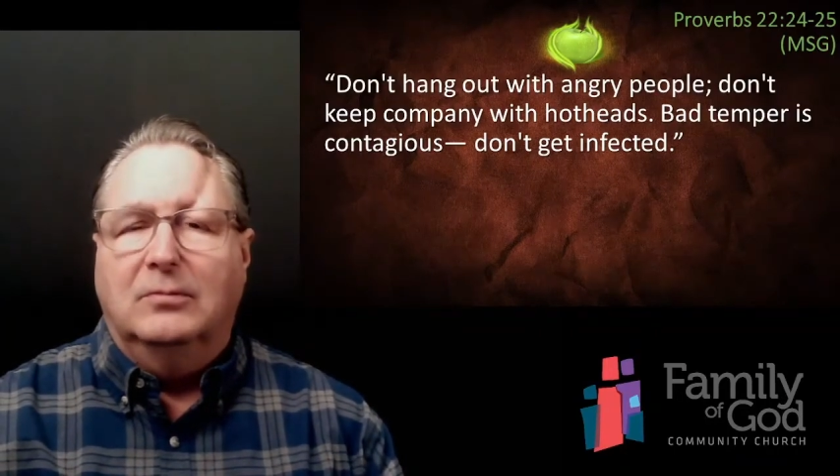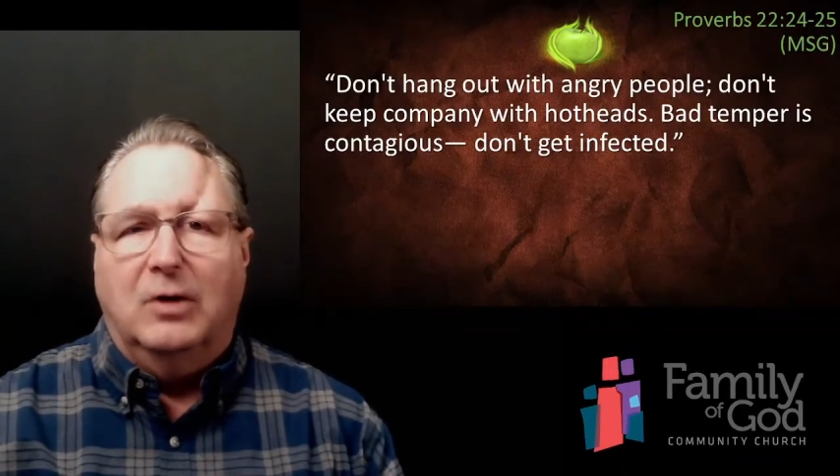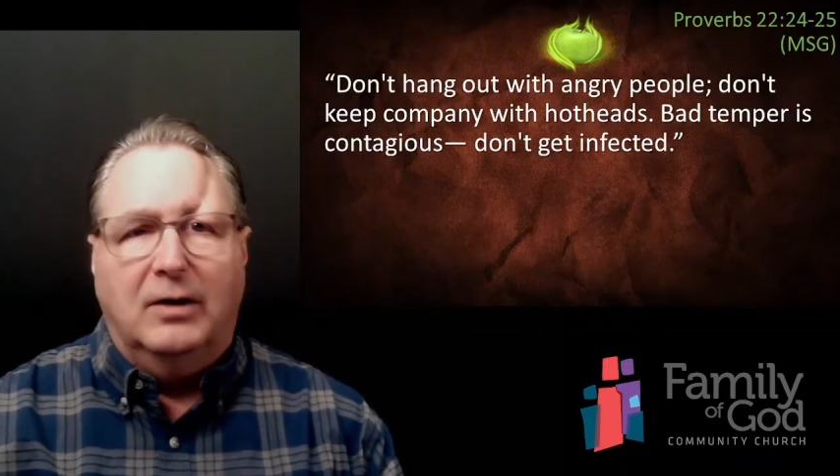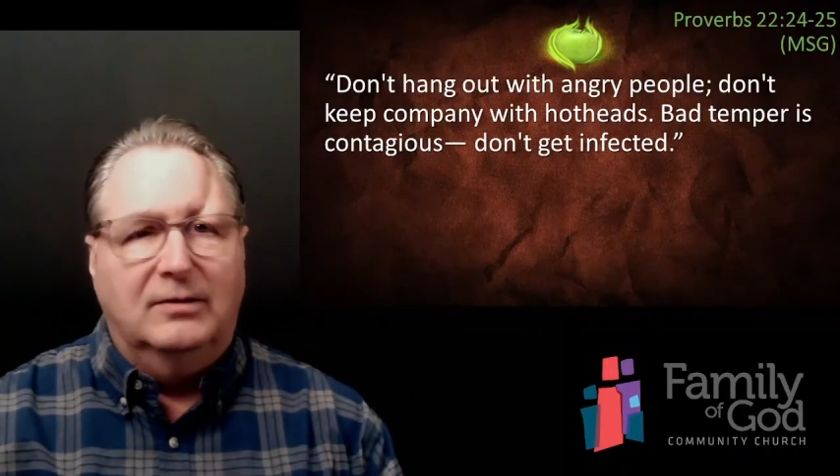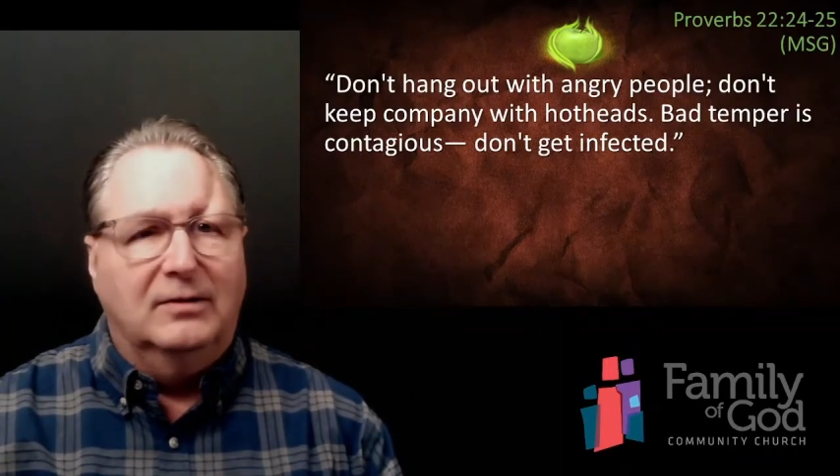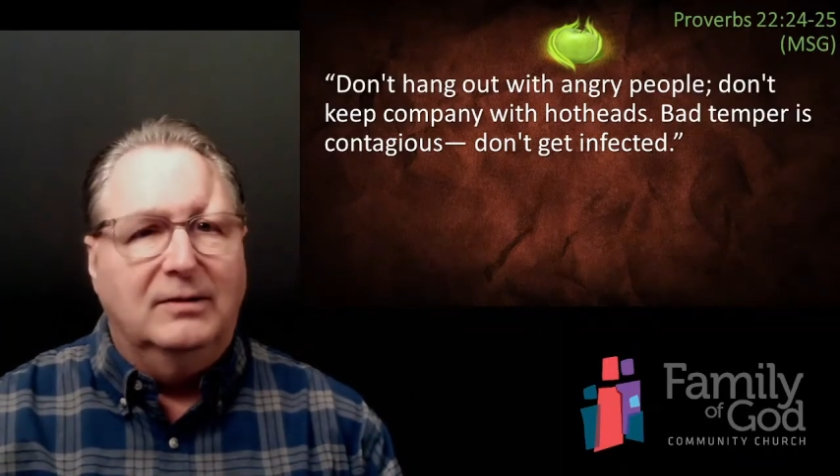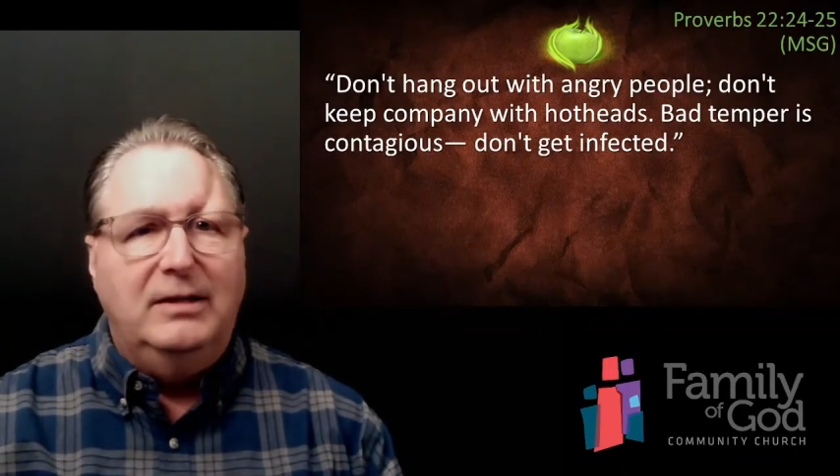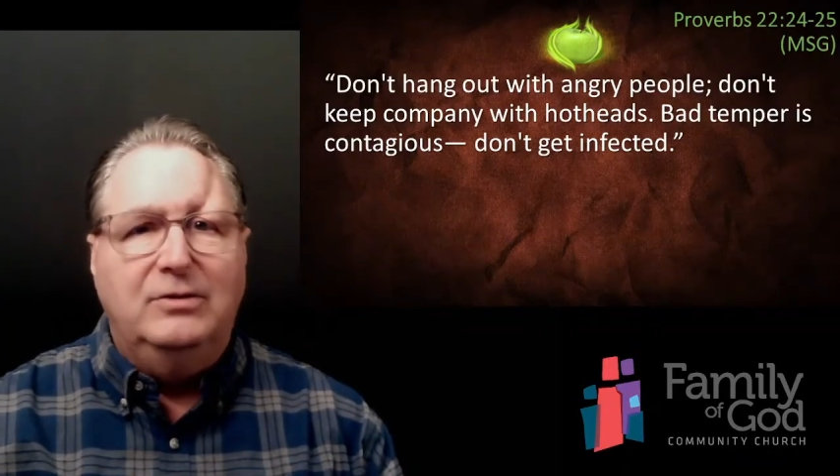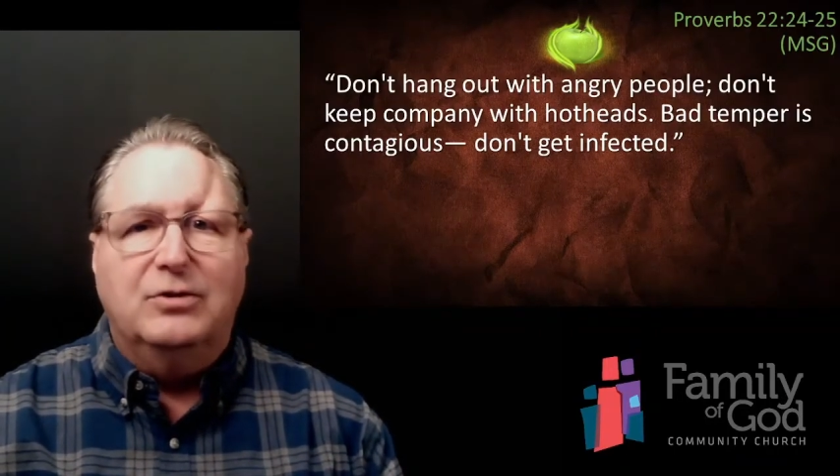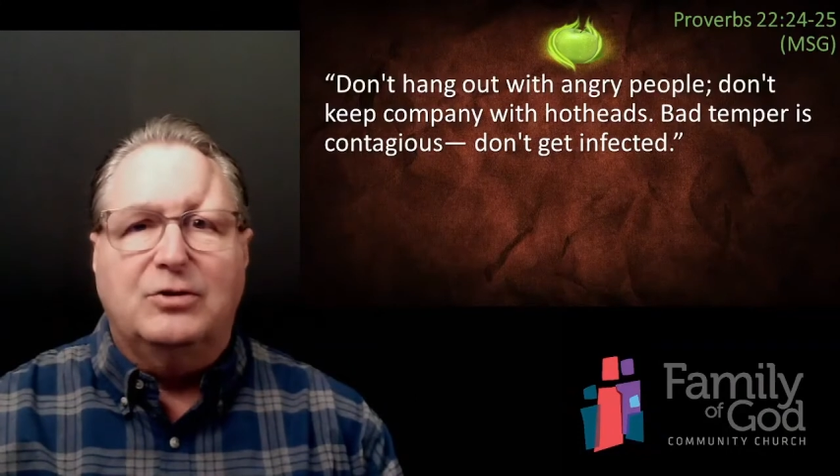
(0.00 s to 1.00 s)
not to
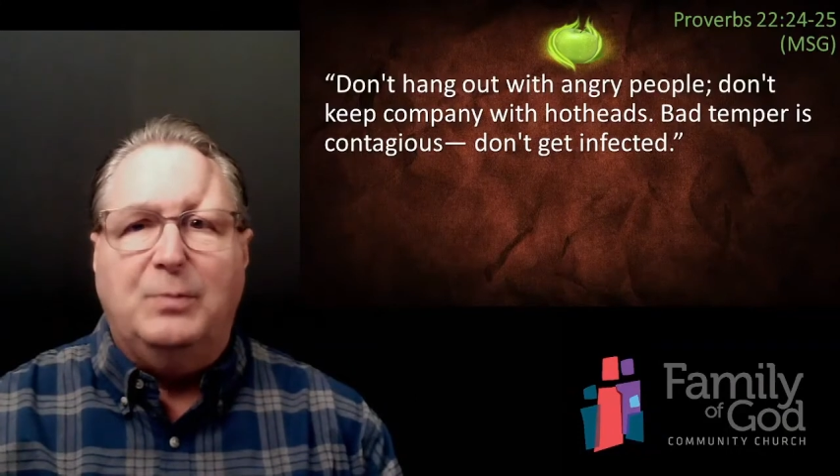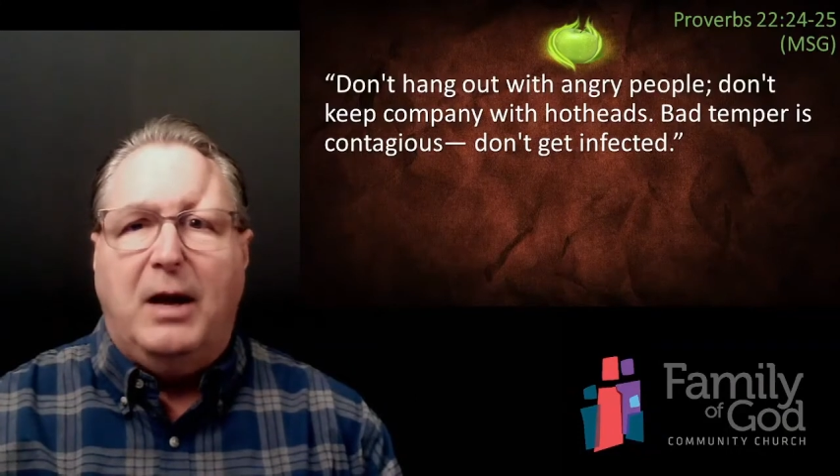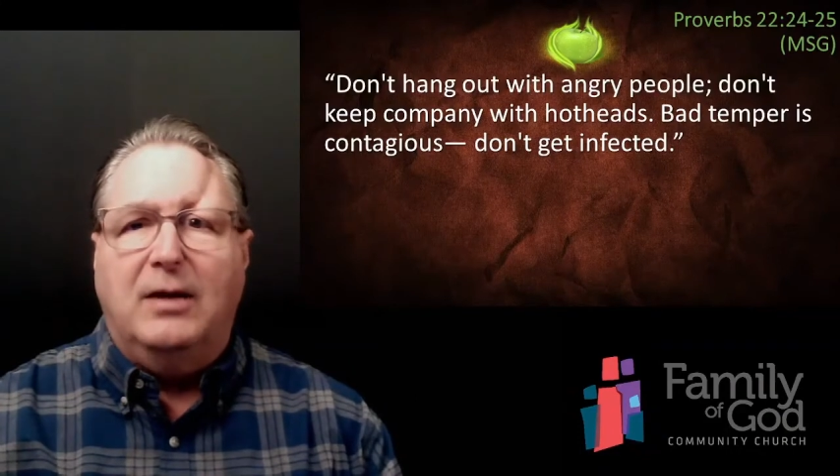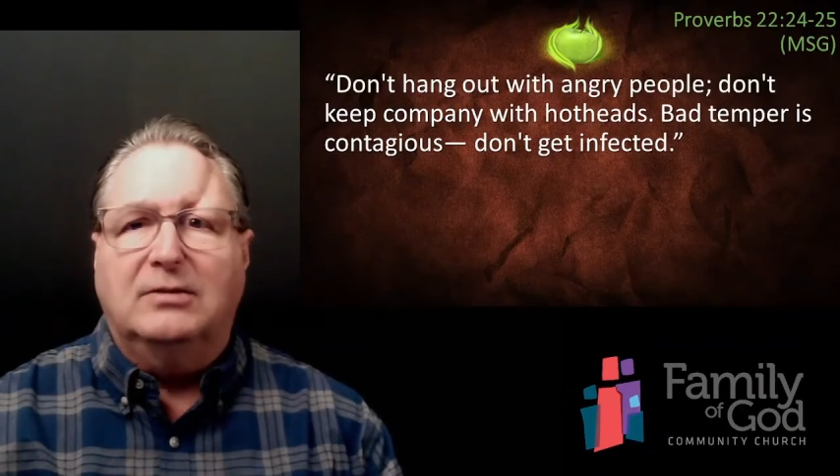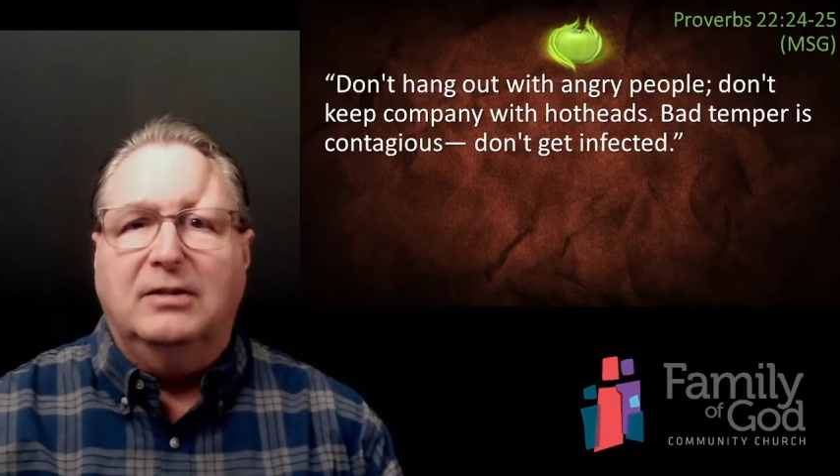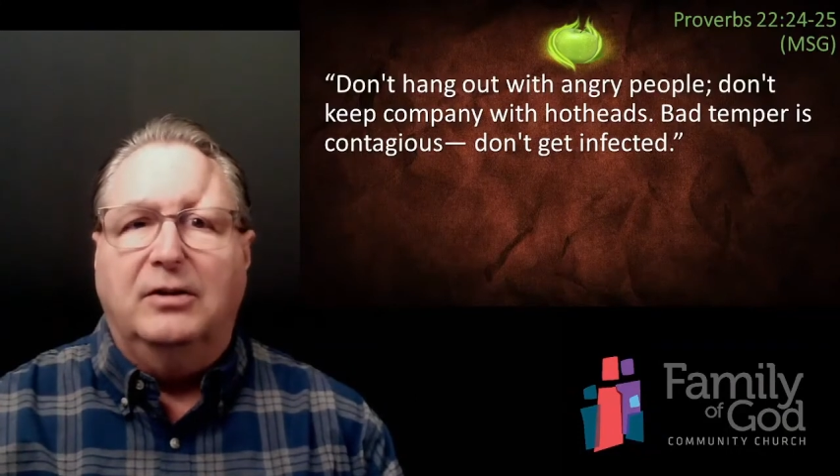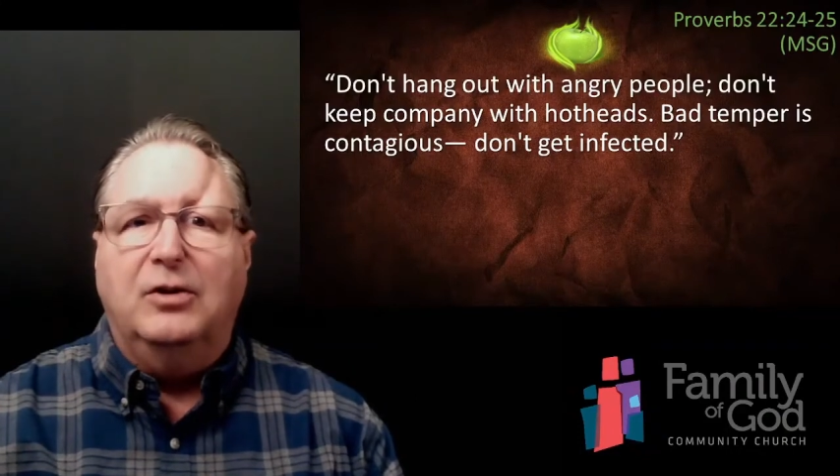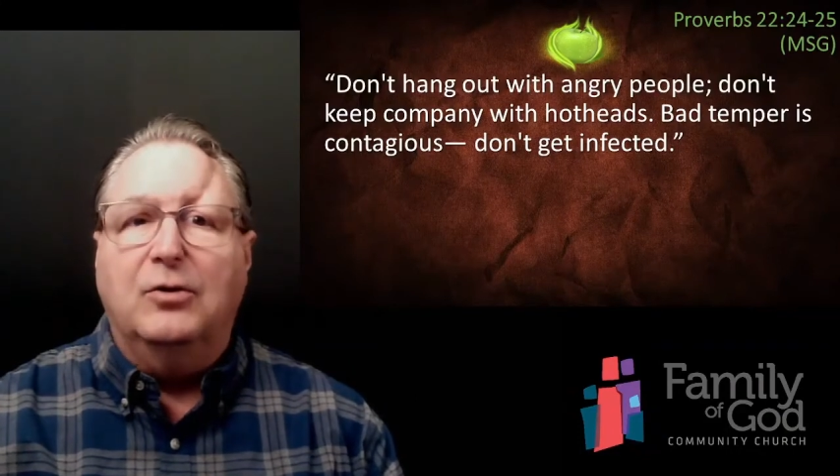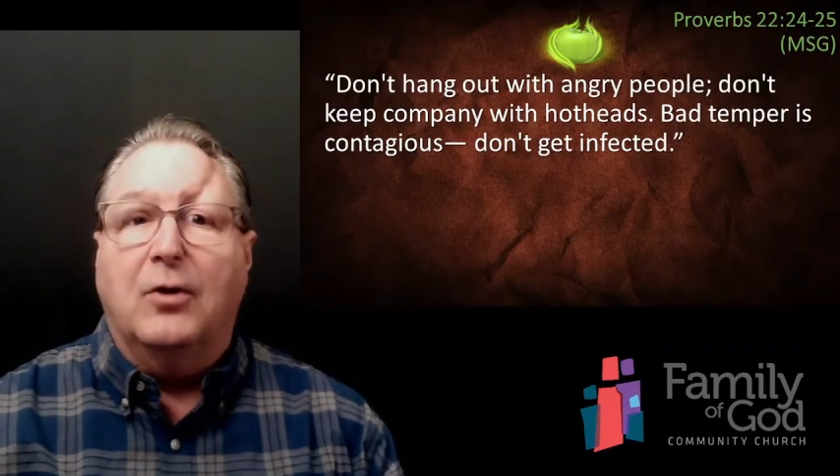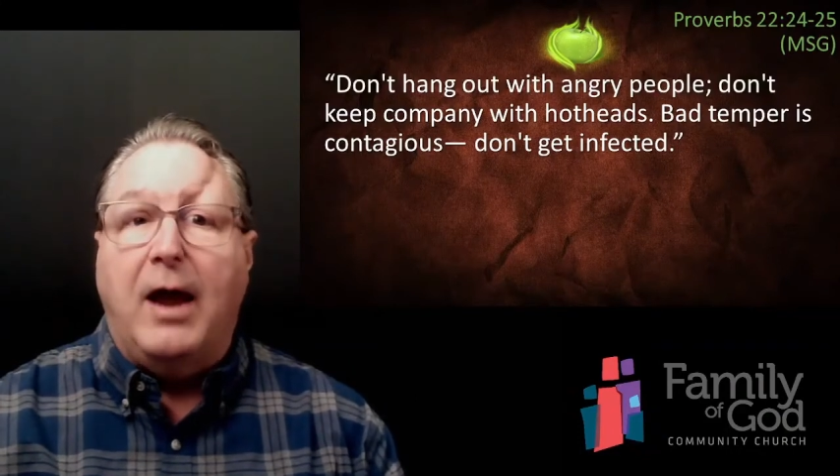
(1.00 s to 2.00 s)
lead your spouse into
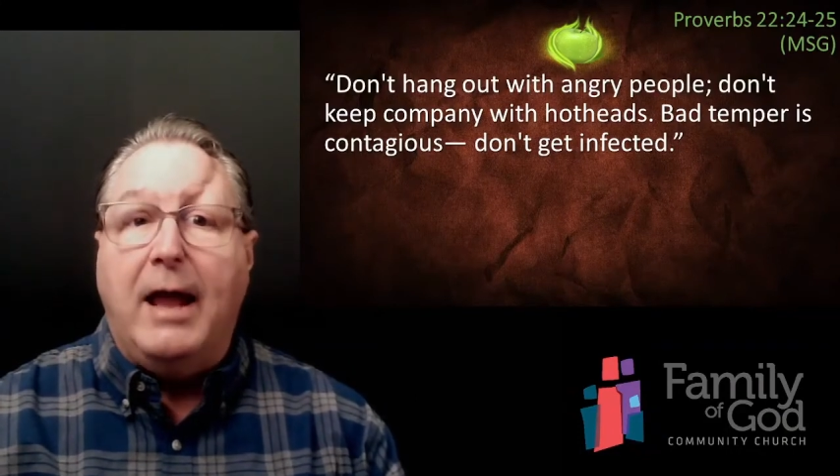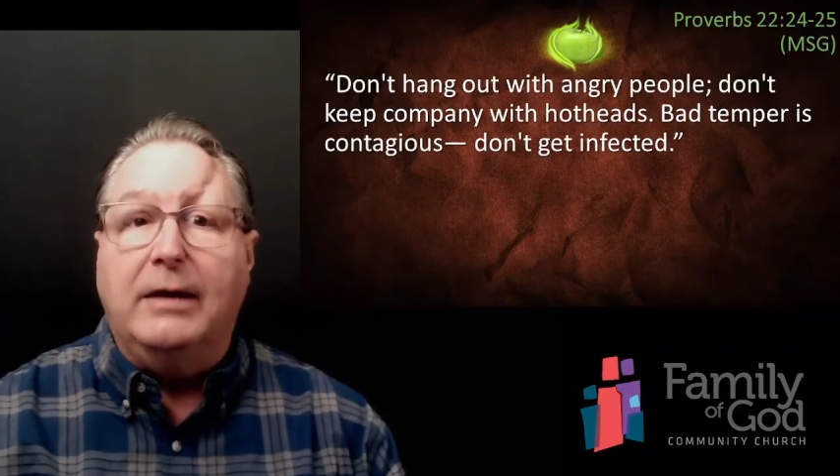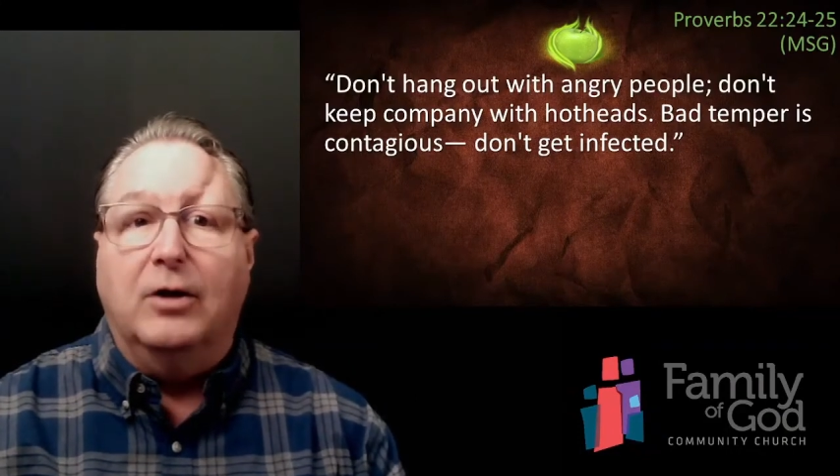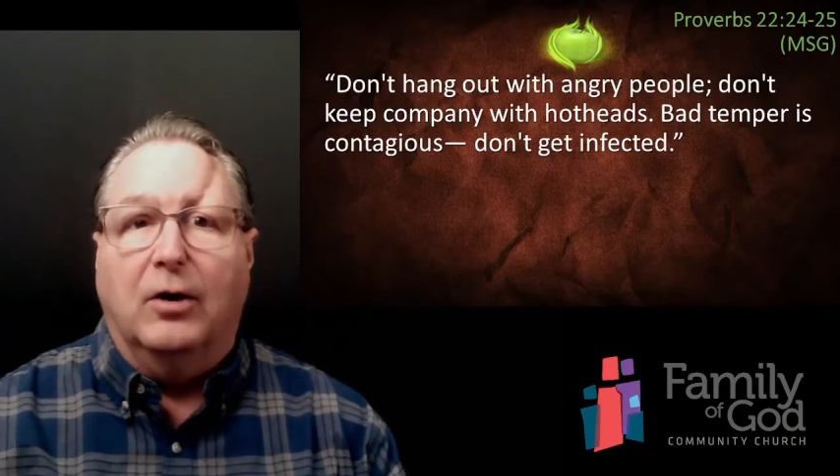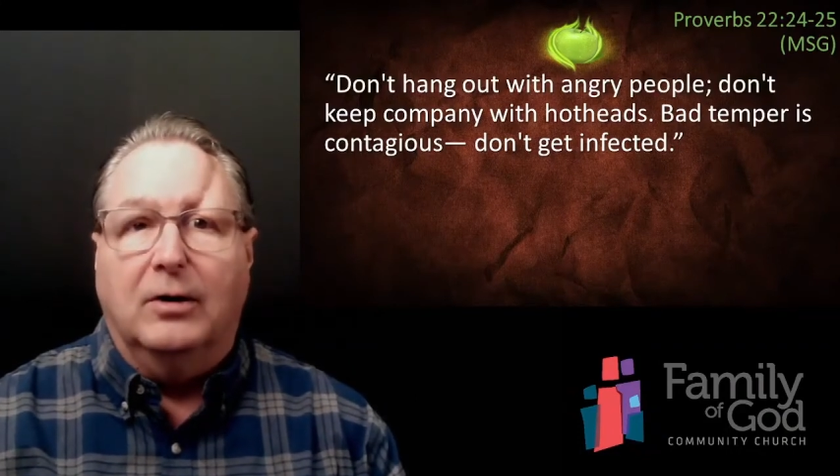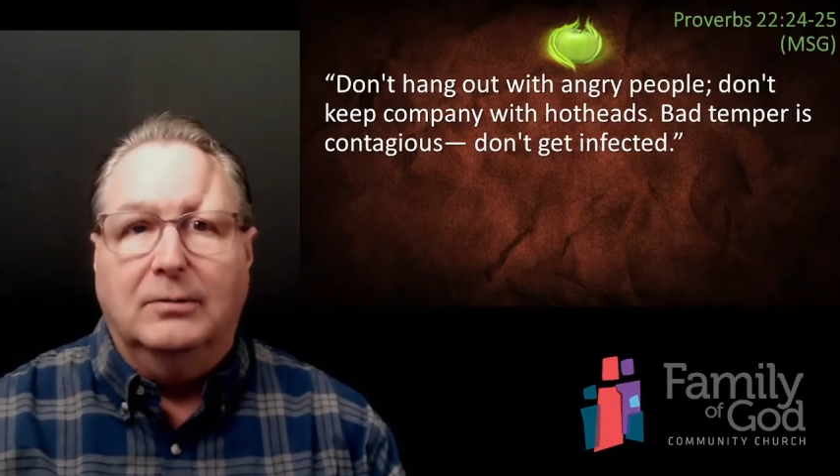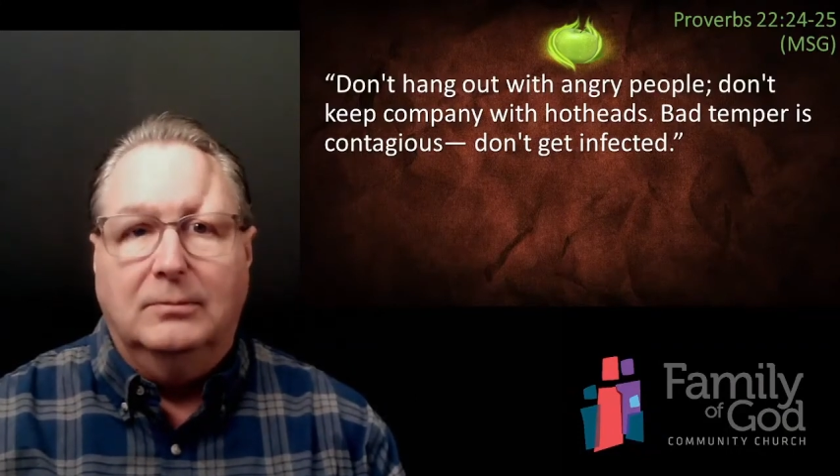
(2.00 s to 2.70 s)
your anger.